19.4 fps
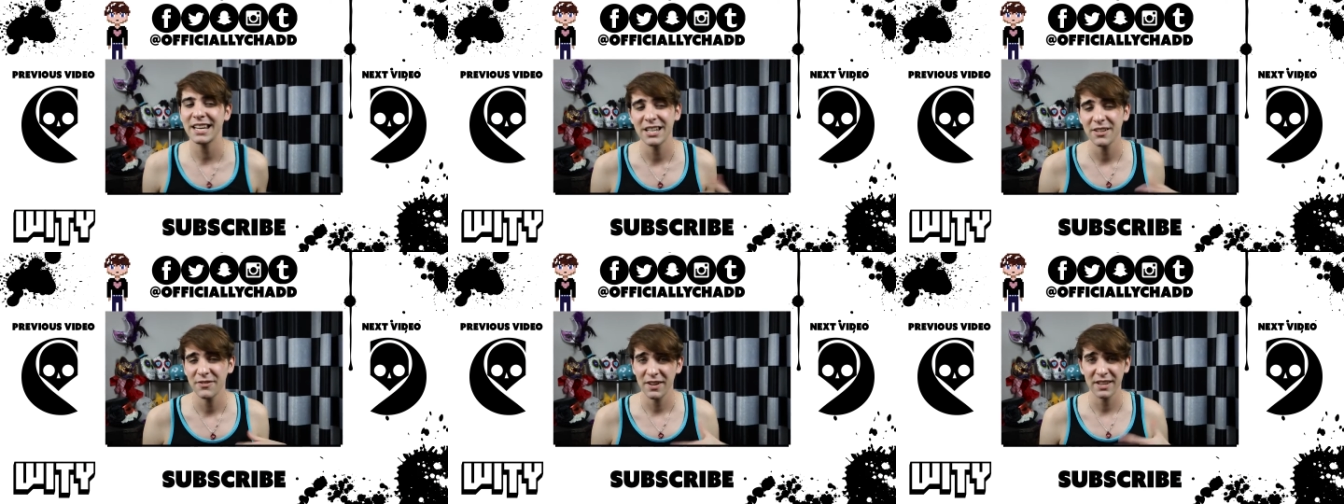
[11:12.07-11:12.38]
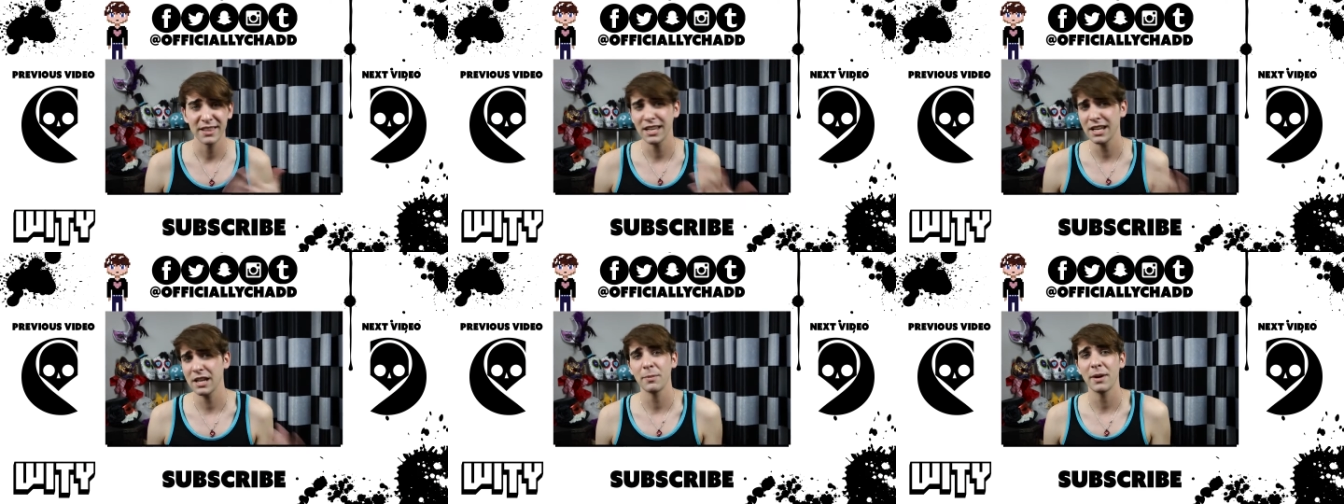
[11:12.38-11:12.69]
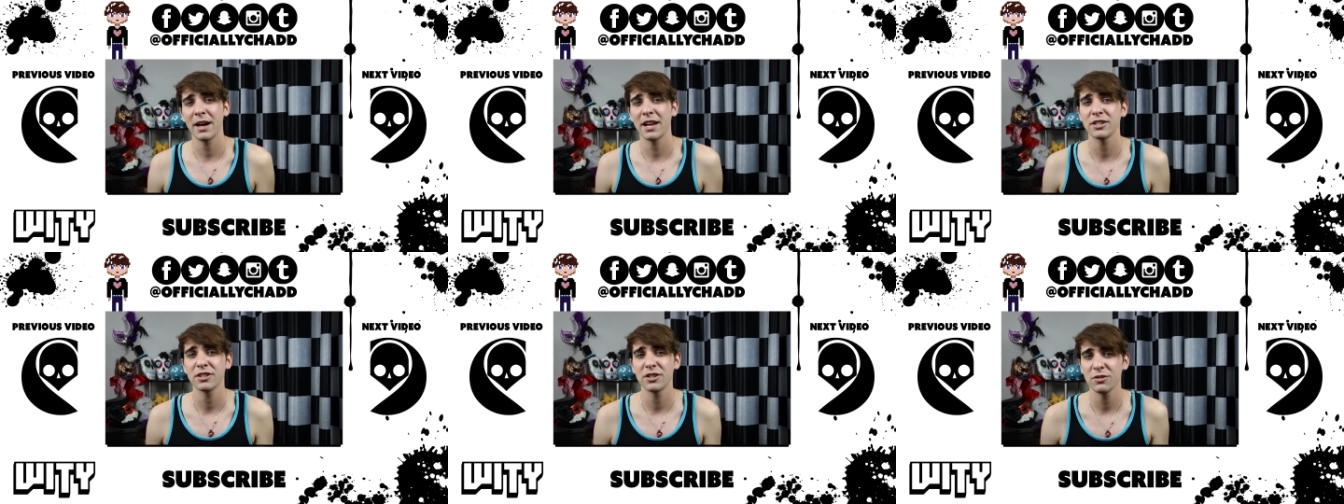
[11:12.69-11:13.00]
and if I think
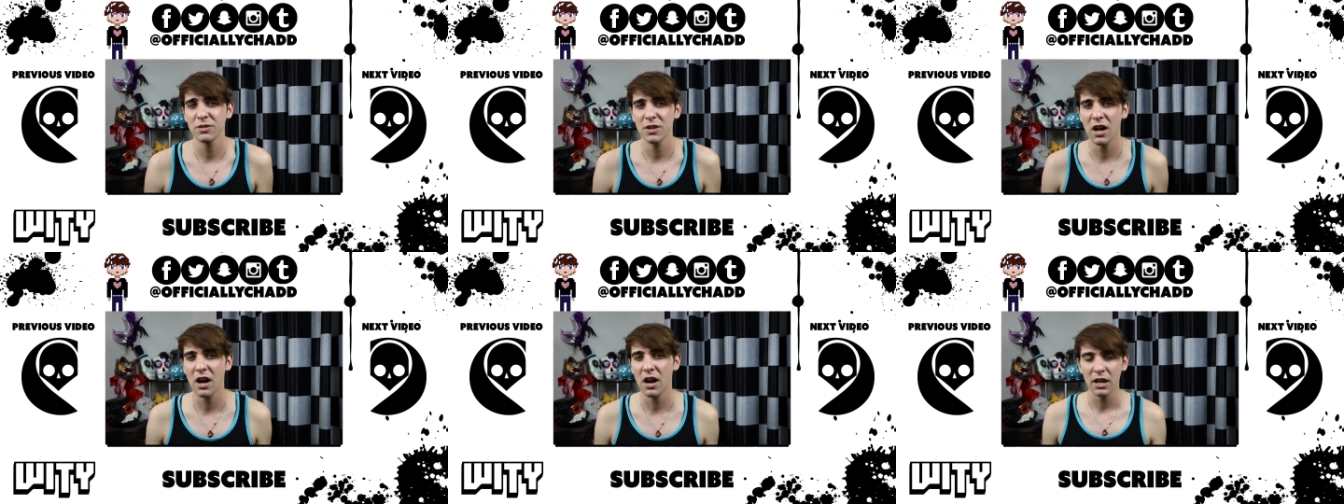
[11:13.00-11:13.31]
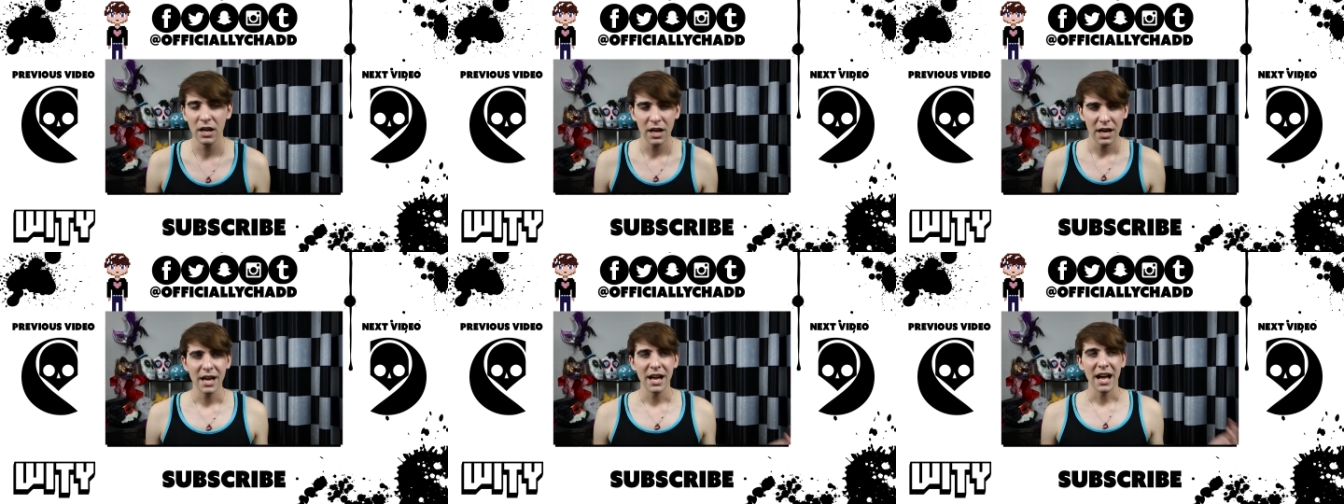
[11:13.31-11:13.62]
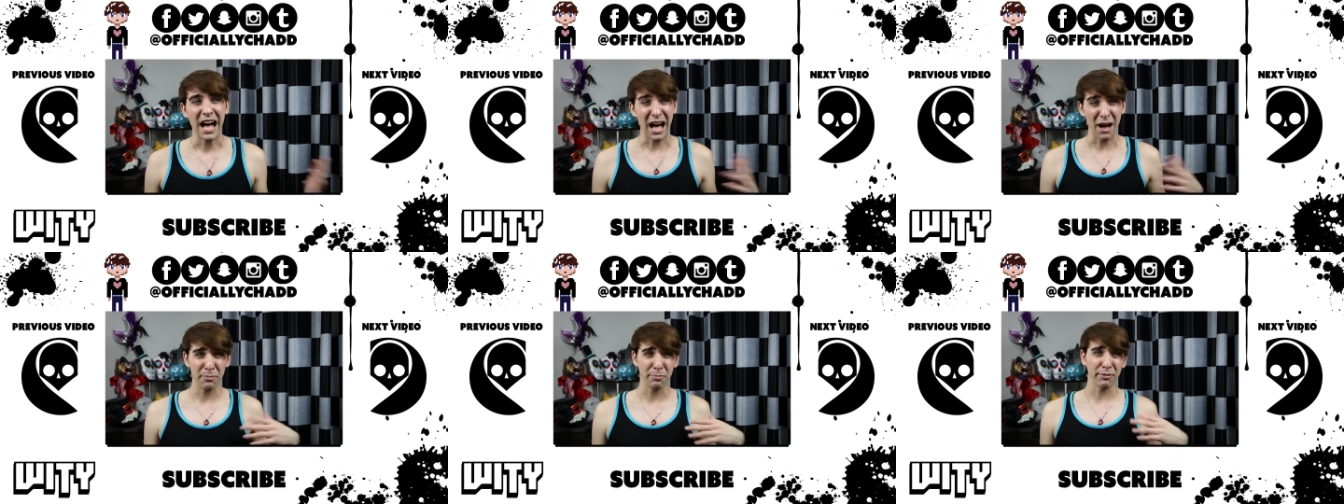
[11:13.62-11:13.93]
about it too long,
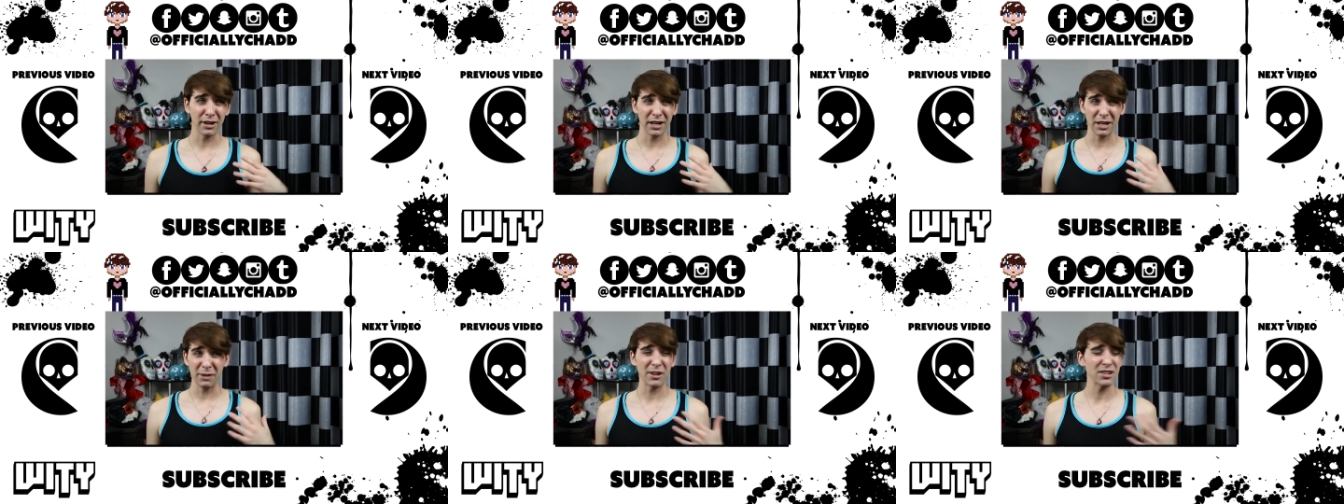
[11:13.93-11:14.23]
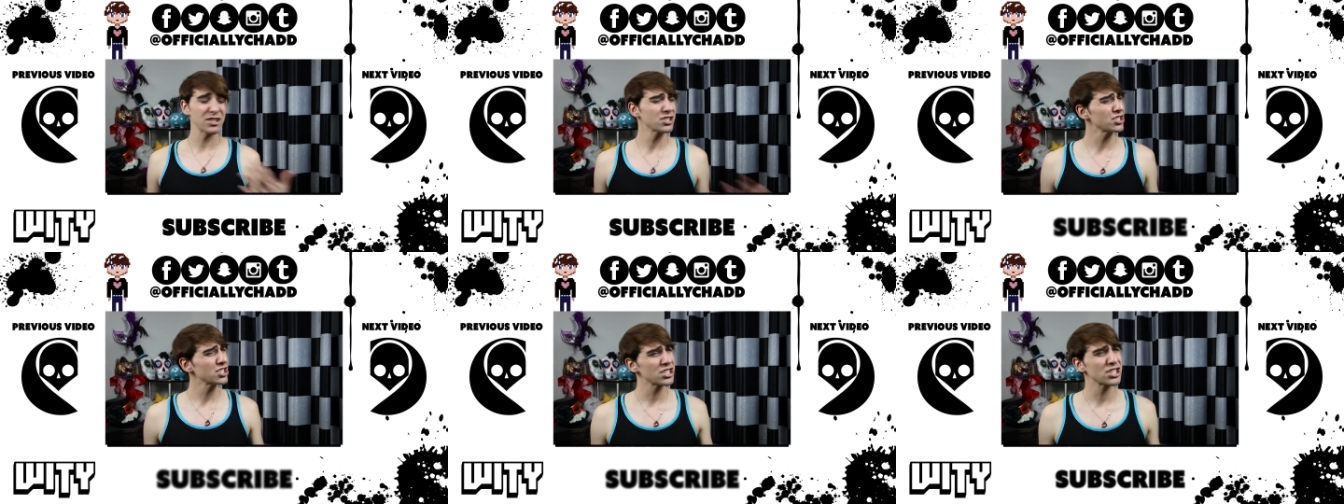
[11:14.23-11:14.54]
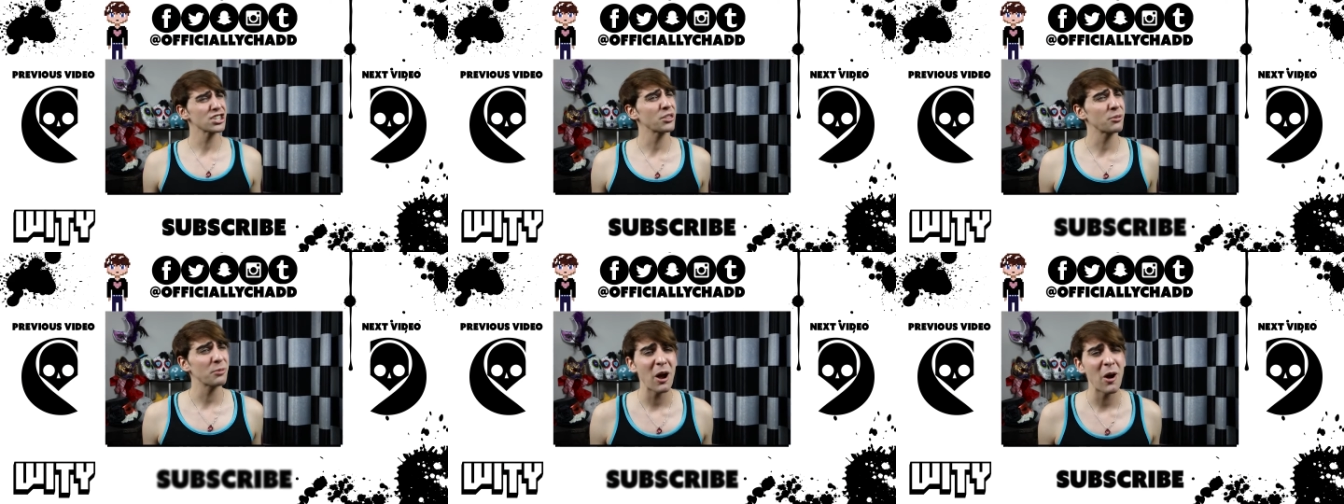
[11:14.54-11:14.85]
I'll pretty much just
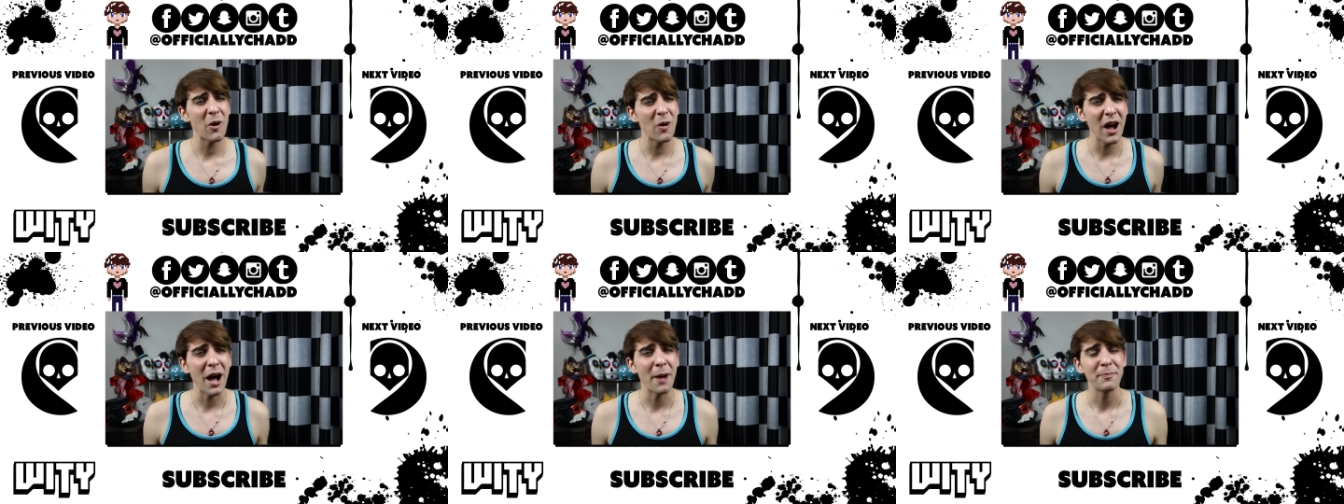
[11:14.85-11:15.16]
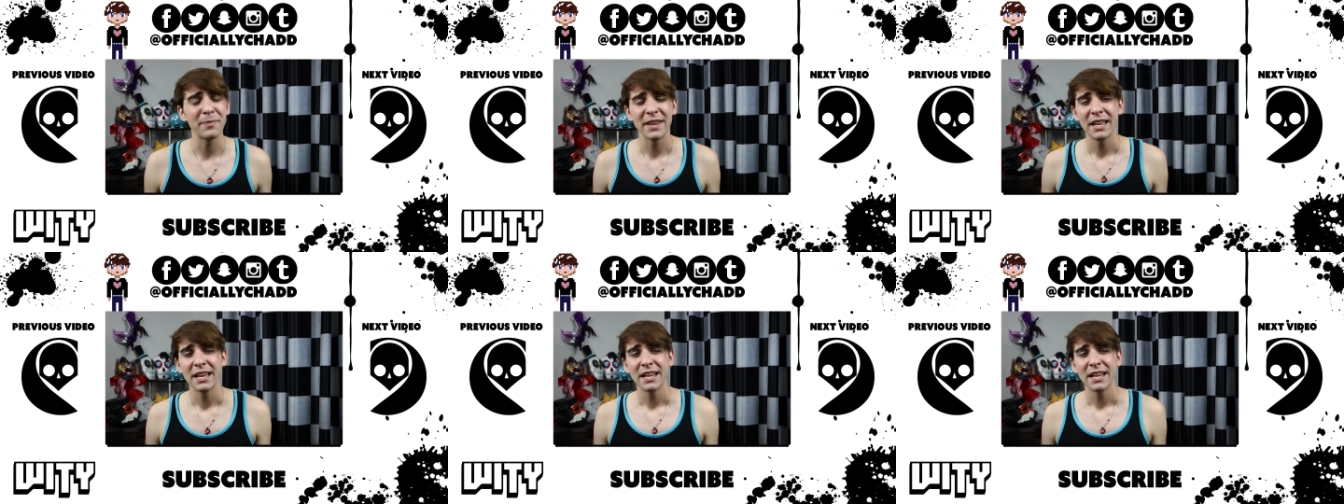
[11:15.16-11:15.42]
throw up.